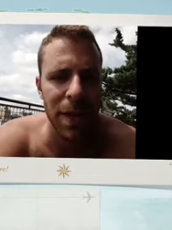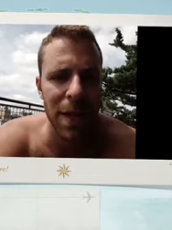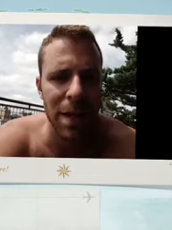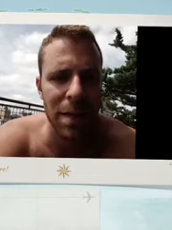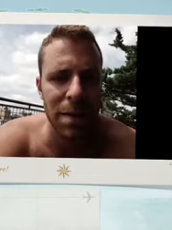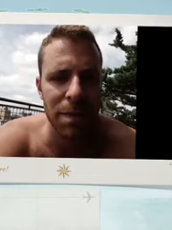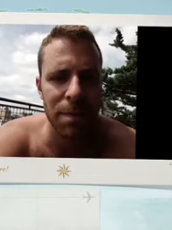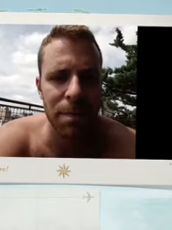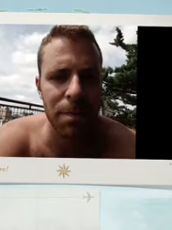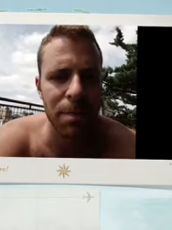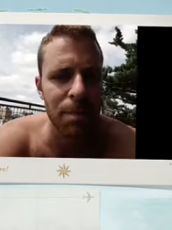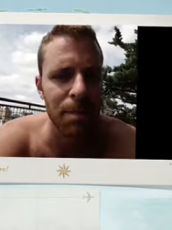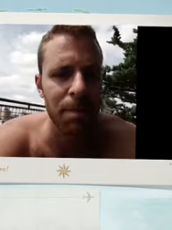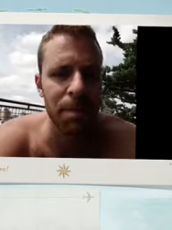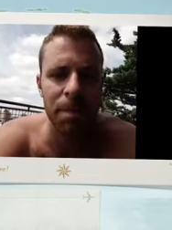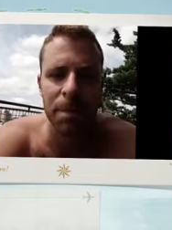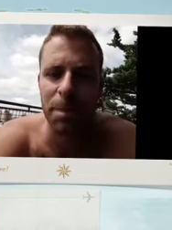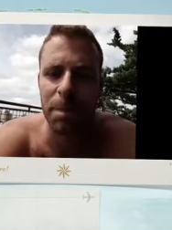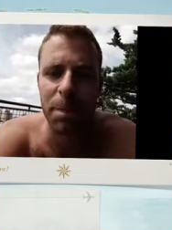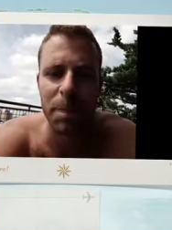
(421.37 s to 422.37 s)
man,
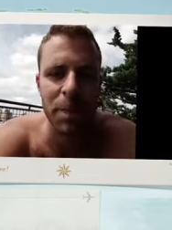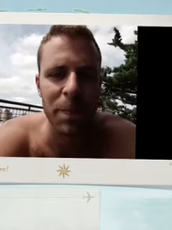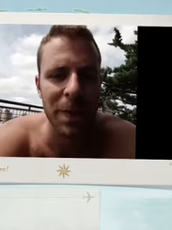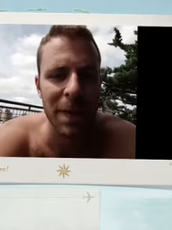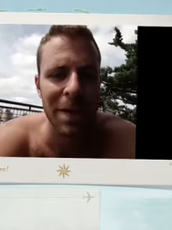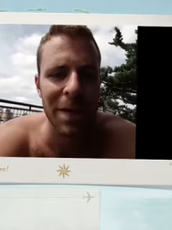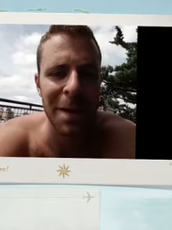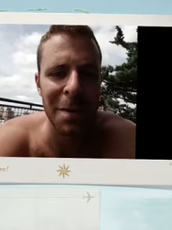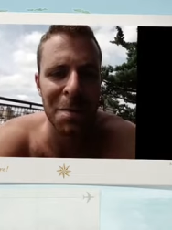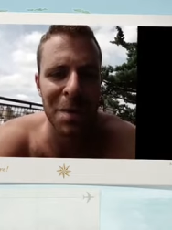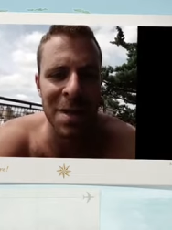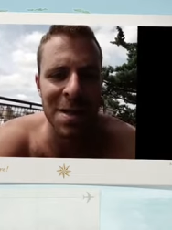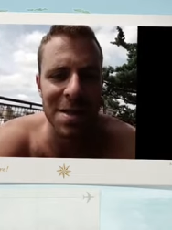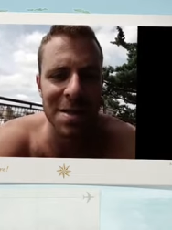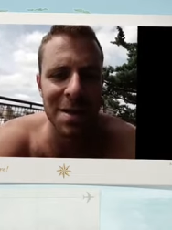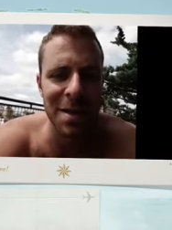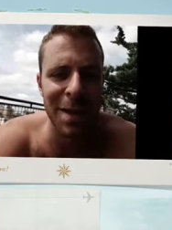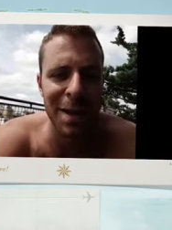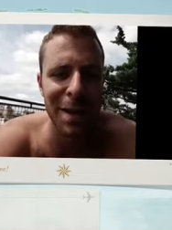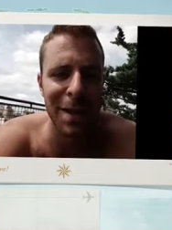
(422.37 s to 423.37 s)
I
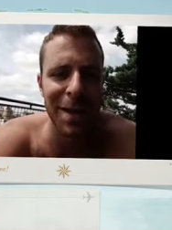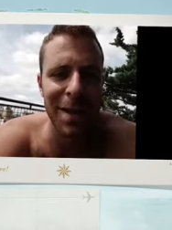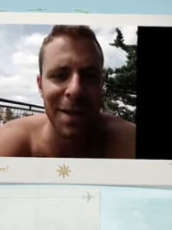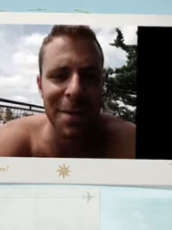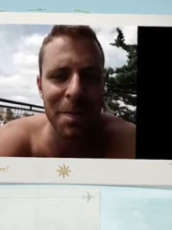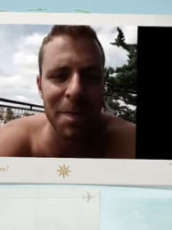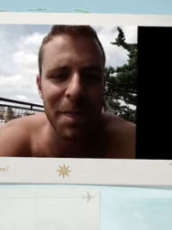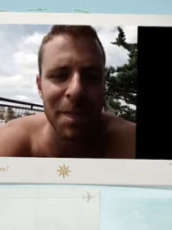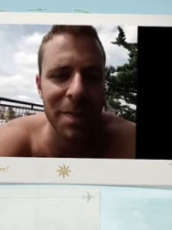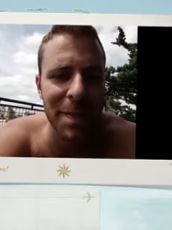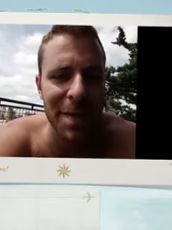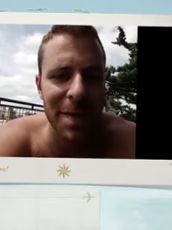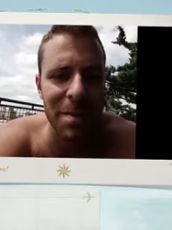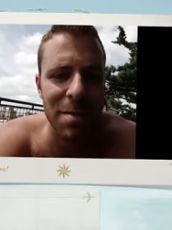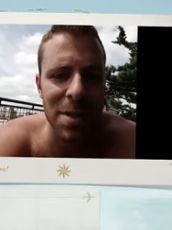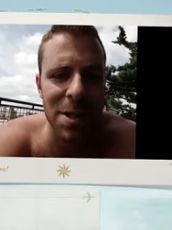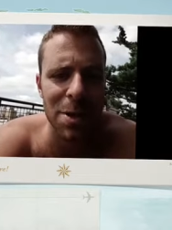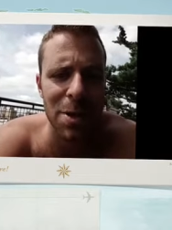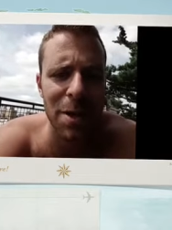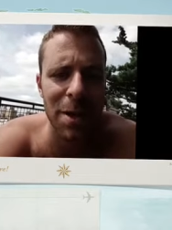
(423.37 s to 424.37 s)
missed the deadline.
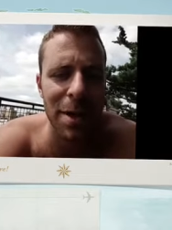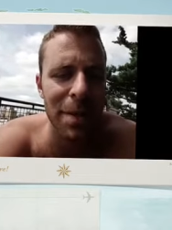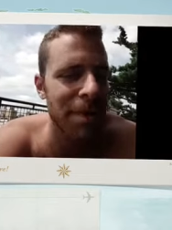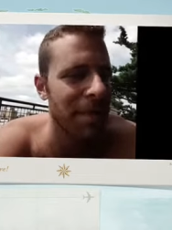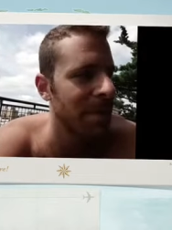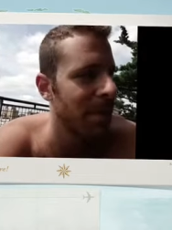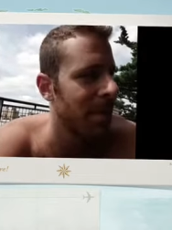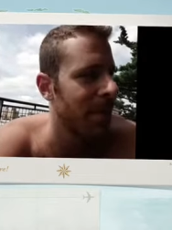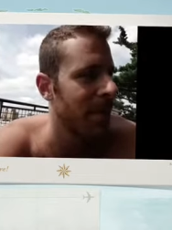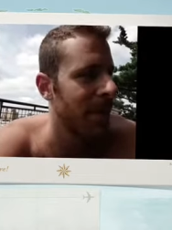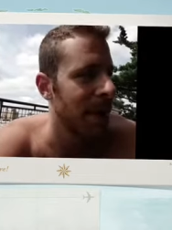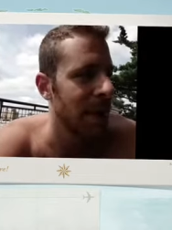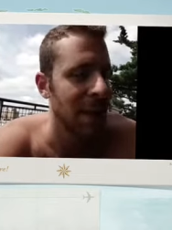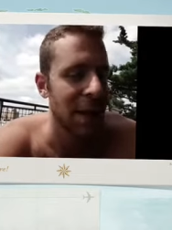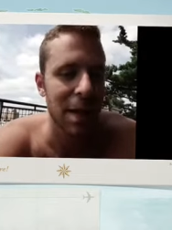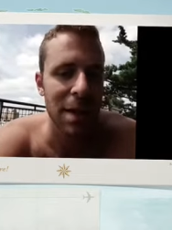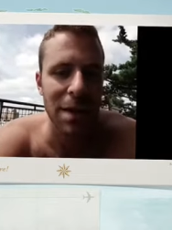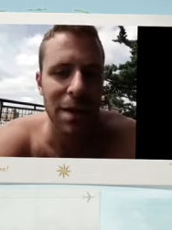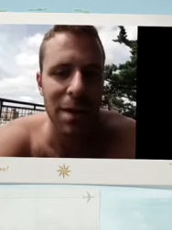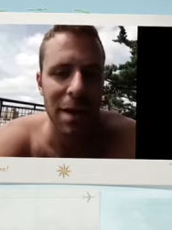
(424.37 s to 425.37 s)
I'm sorry.
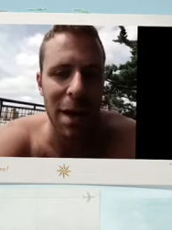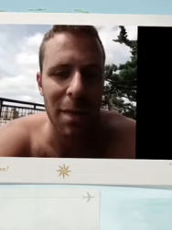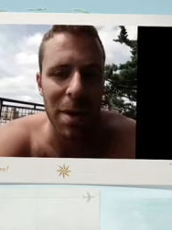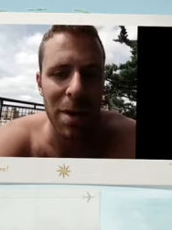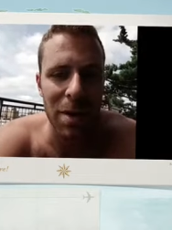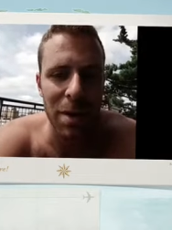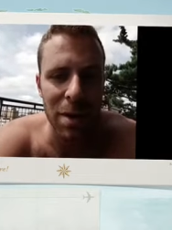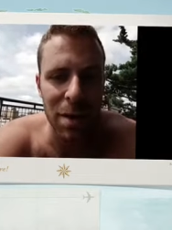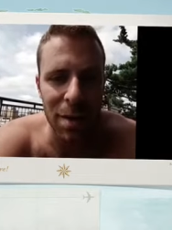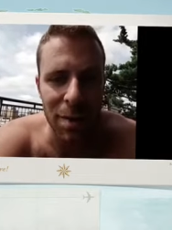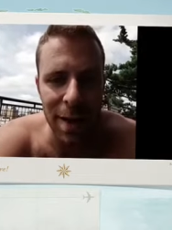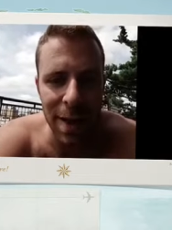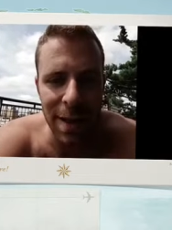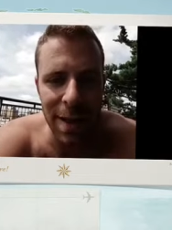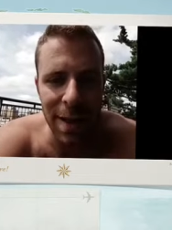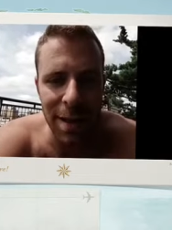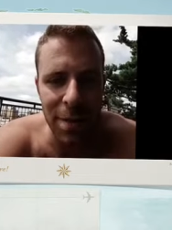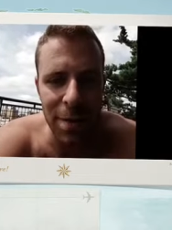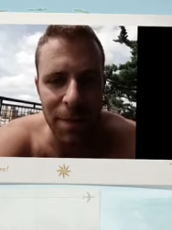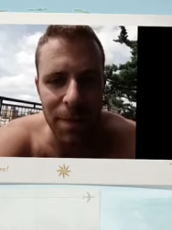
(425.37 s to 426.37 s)
I'm in New York
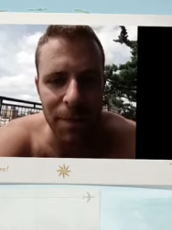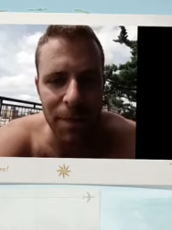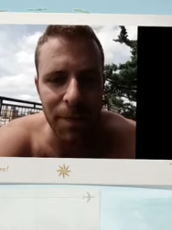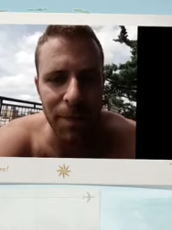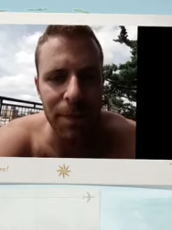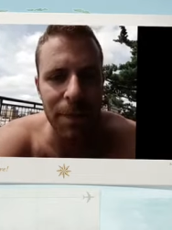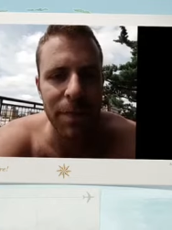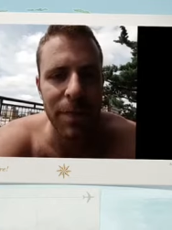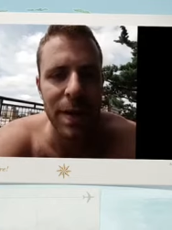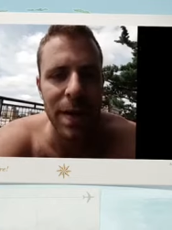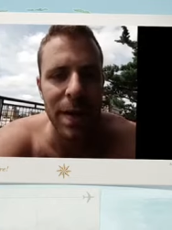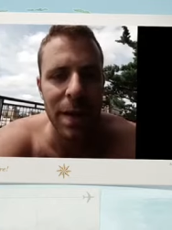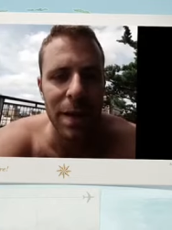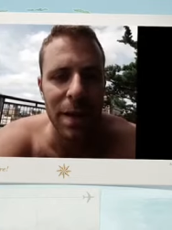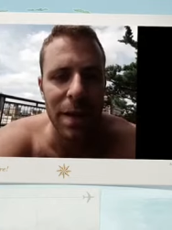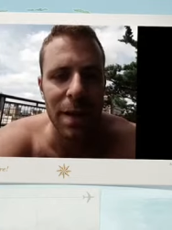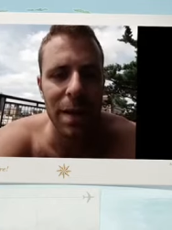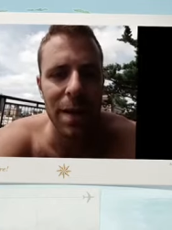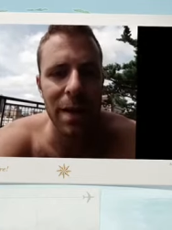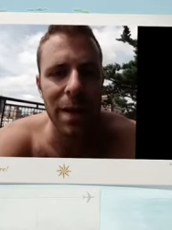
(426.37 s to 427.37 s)
right now
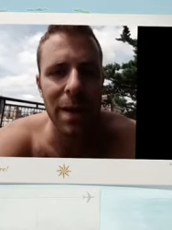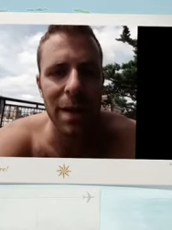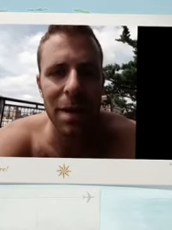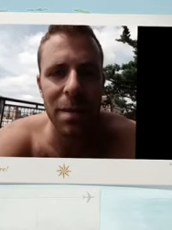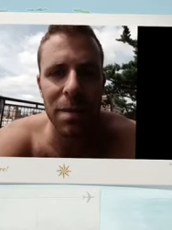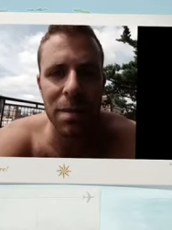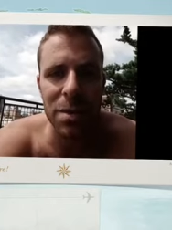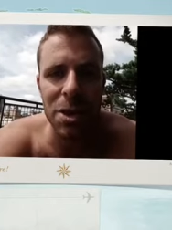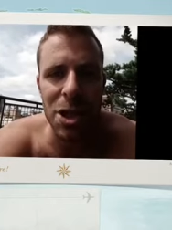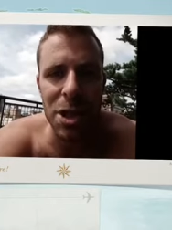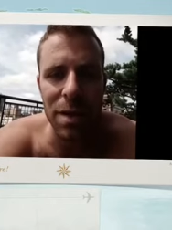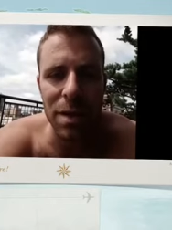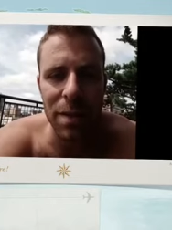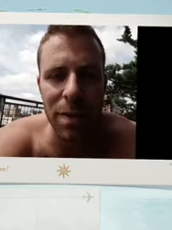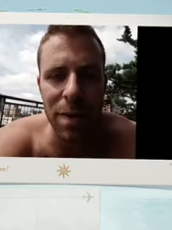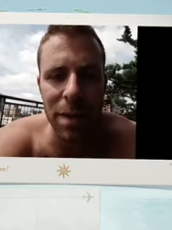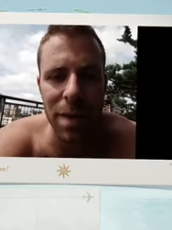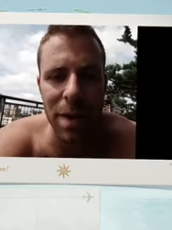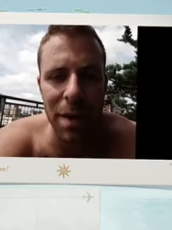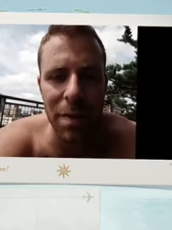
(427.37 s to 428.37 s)
and I'm
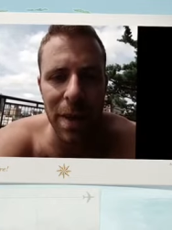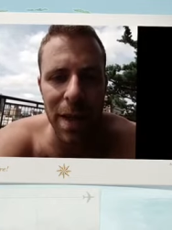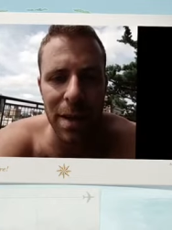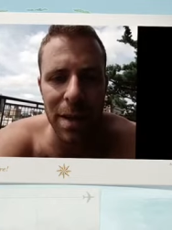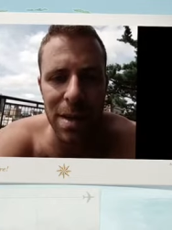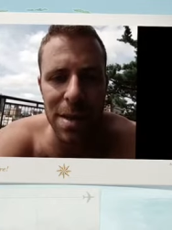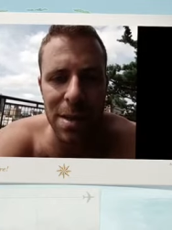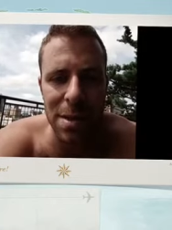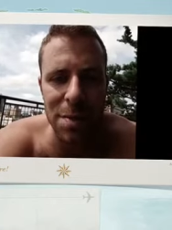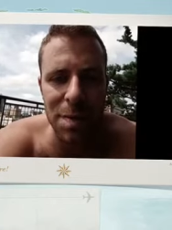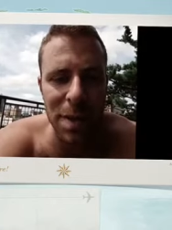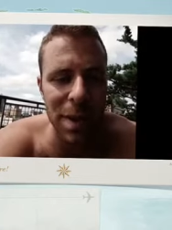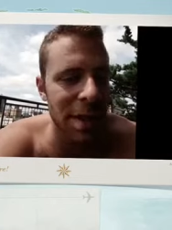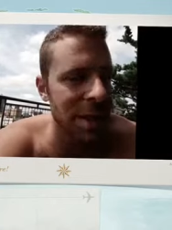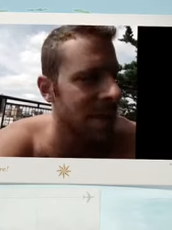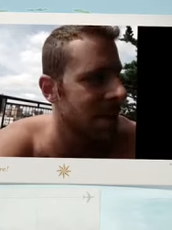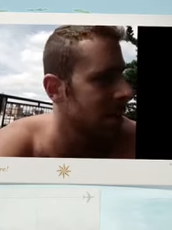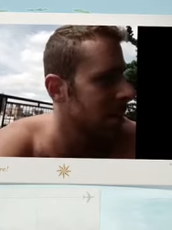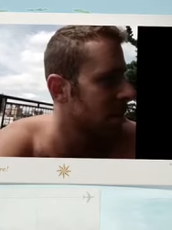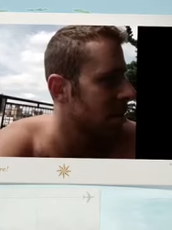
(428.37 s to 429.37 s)
chilling with, at my cousin's
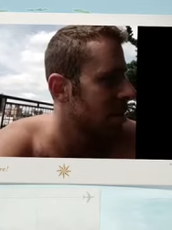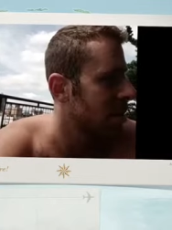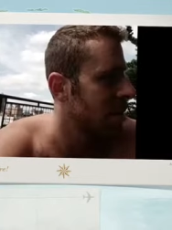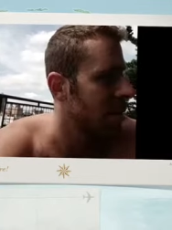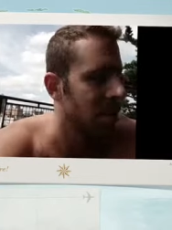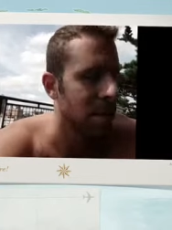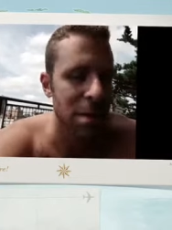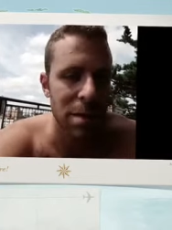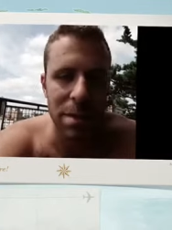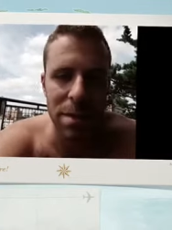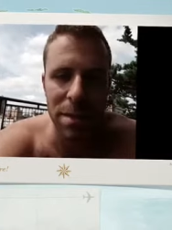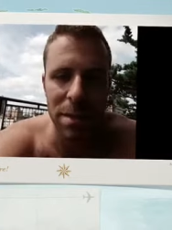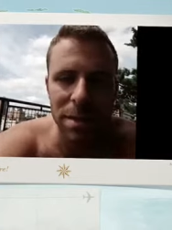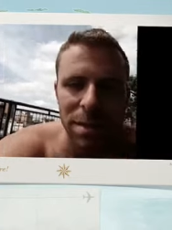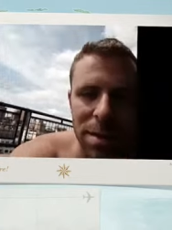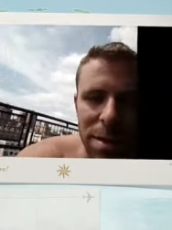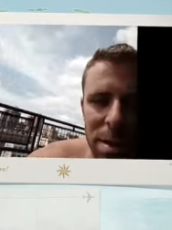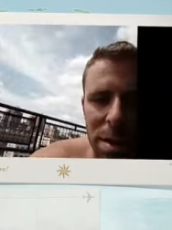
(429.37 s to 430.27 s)
place and